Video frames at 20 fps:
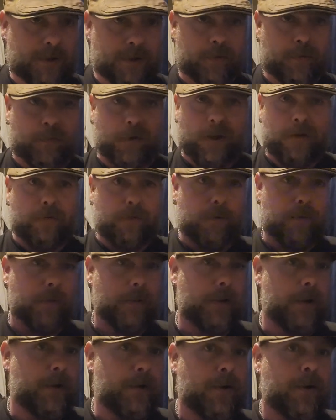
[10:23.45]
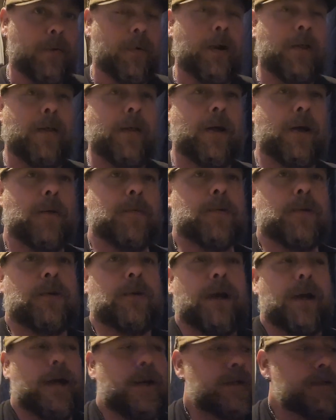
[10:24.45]
favorably or in a way that helps you
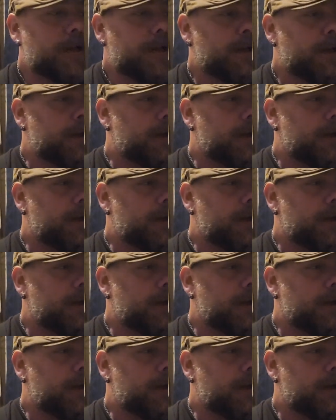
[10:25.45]
guys.